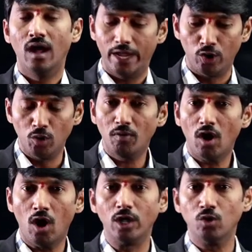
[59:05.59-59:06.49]
I hope
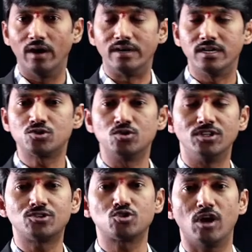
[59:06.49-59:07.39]
all you have
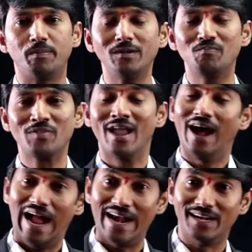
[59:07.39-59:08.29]
understood this topic.
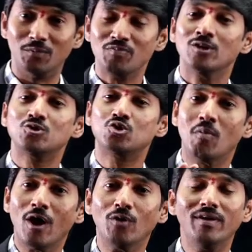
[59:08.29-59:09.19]
And
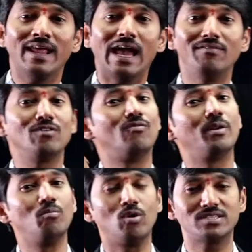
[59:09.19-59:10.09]
tomorrow we are having
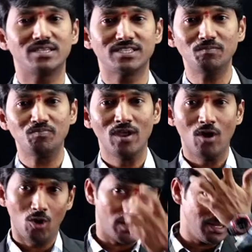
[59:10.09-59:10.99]
one more session
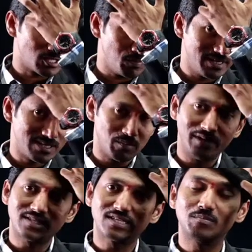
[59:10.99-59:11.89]
on this
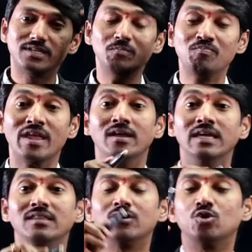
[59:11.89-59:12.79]
measurement subject.
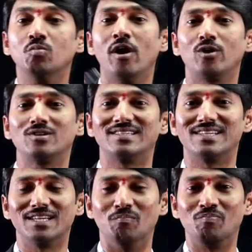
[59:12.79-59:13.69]
In the tomorrow
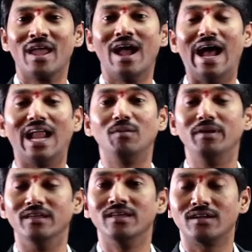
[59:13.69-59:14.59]
session, I'll
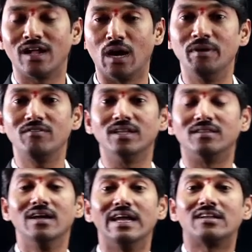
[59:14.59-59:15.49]
be coming
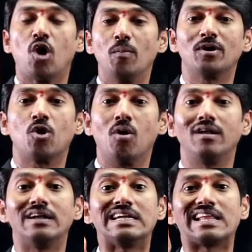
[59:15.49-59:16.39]
with a topic
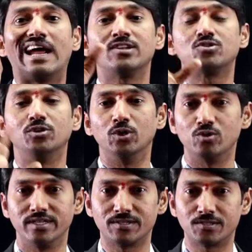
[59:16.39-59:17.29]
called
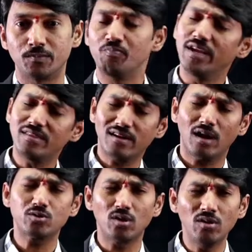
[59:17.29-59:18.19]
transducers. In that
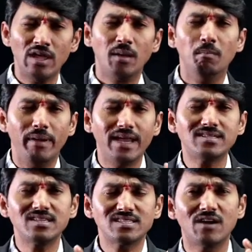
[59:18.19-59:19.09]
also,
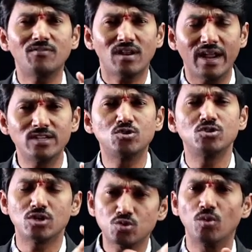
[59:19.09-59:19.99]
basics of
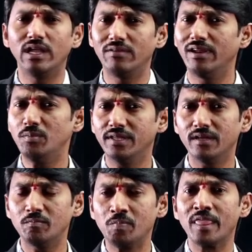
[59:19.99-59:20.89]
transducers only will be
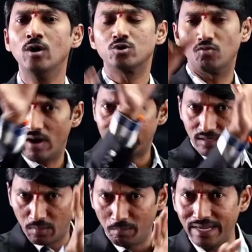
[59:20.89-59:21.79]
there. So what
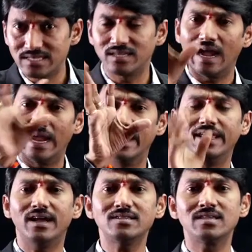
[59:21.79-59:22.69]
are the basic
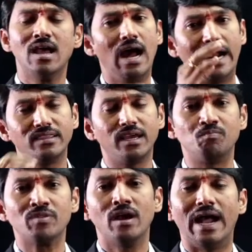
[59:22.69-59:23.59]
ideas? And
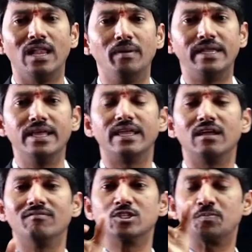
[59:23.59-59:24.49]
then I'll be
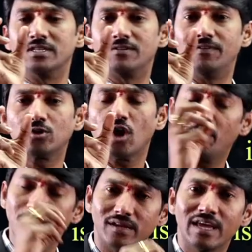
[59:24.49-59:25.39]
taking one specific
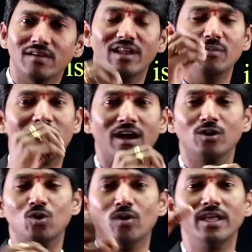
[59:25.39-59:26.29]
topic. We'll be
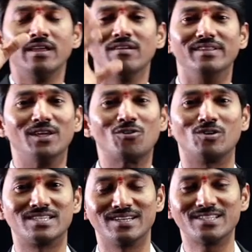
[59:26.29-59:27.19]
concluding with the
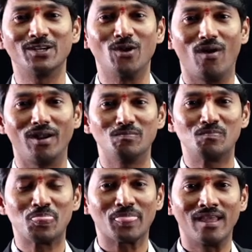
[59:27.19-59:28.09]
questions and all.
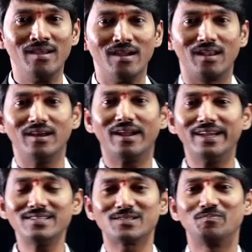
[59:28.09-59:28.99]
Clear,
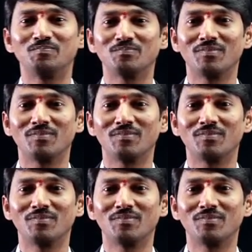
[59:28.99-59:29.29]
guys?